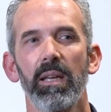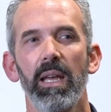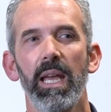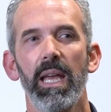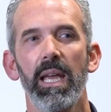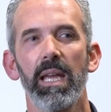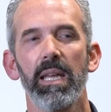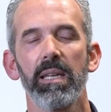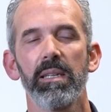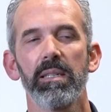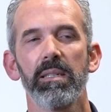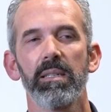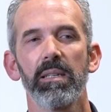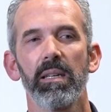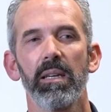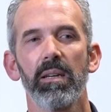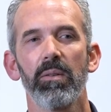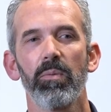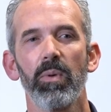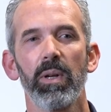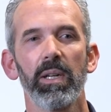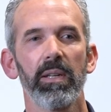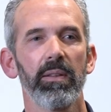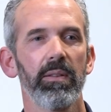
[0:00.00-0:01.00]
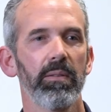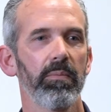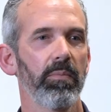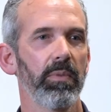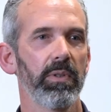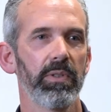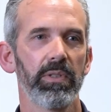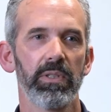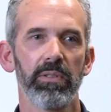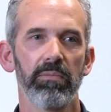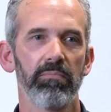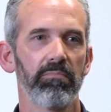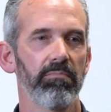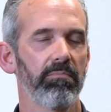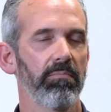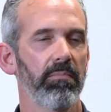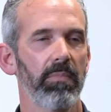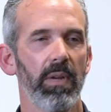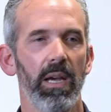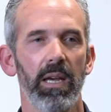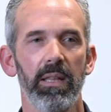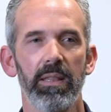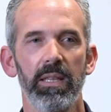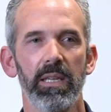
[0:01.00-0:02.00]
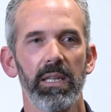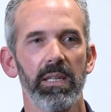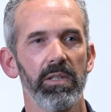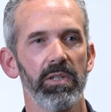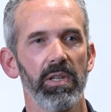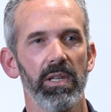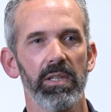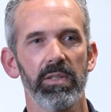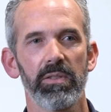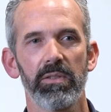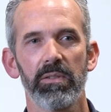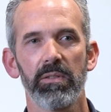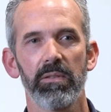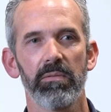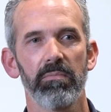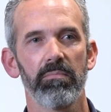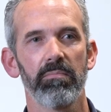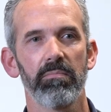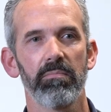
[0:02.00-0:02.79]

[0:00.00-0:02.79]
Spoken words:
and one of them was, I think, just